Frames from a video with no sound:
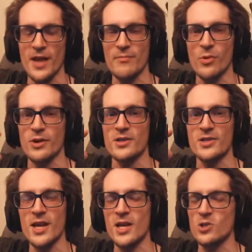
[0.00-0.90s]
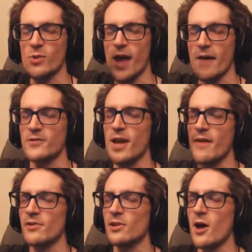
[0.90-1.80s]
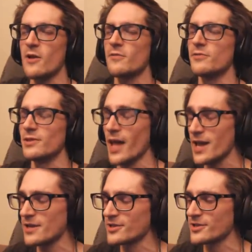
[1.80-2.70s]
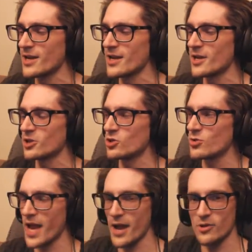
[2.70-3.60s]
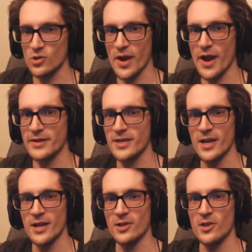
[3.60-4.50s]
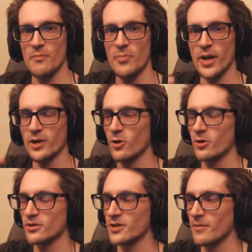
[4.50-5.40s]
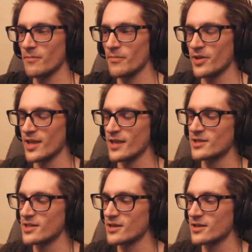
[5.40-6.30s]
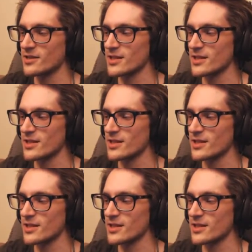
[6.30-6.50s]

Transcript: fanboys. So we have to have a lot of likes to counteract the butthurt Bethesda /